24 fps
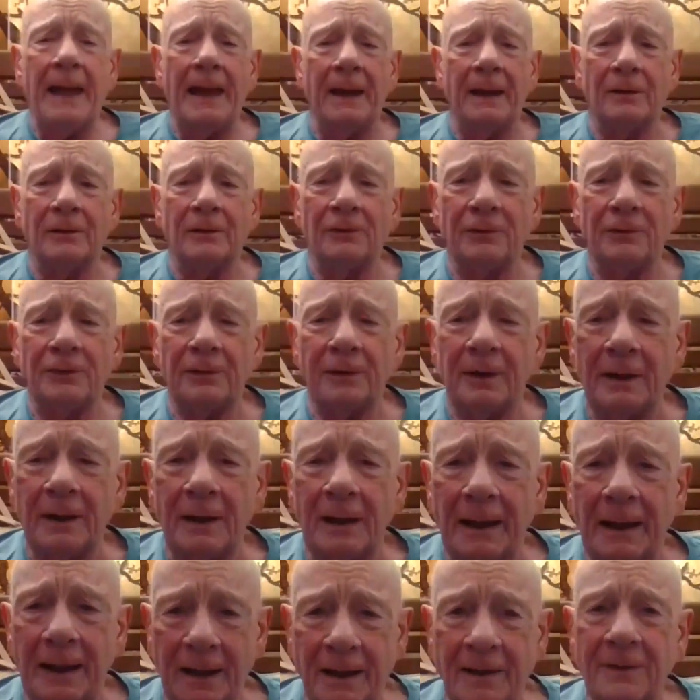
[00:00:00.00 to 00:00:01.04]
And
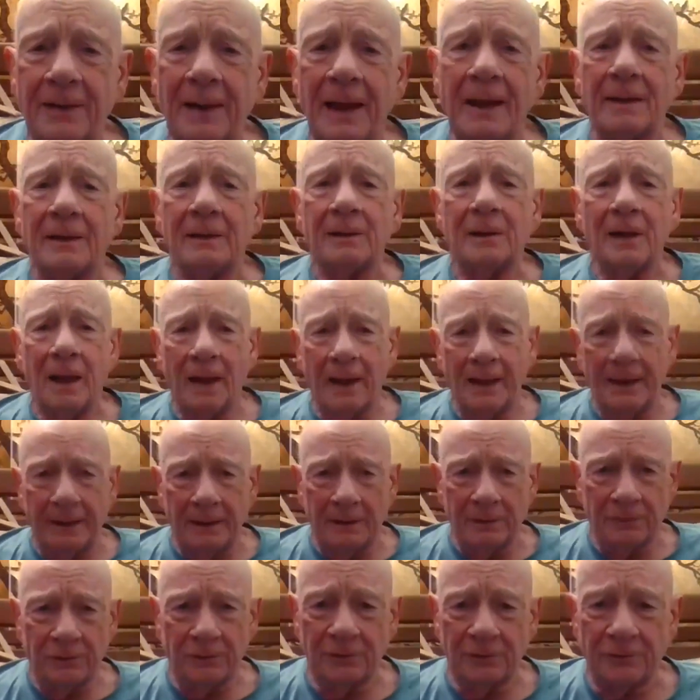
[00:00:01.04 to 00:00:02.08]
in that
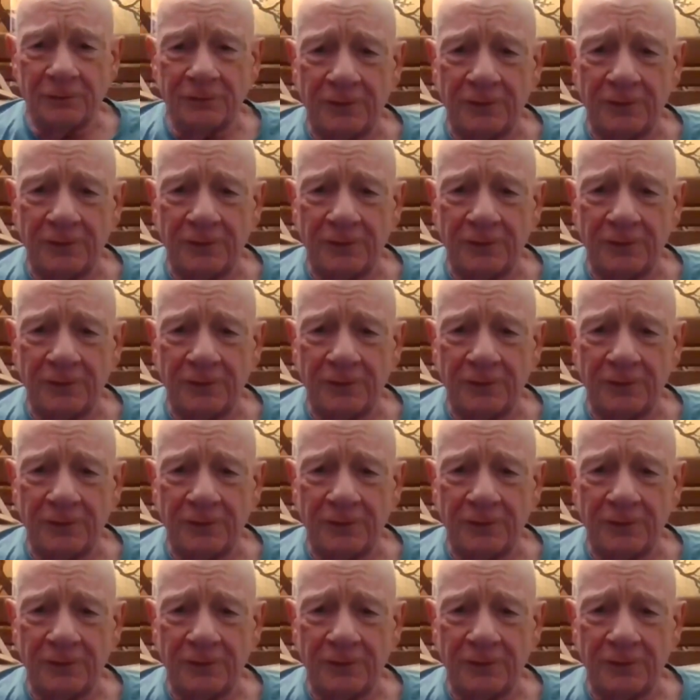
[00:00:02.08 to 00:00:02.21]
light,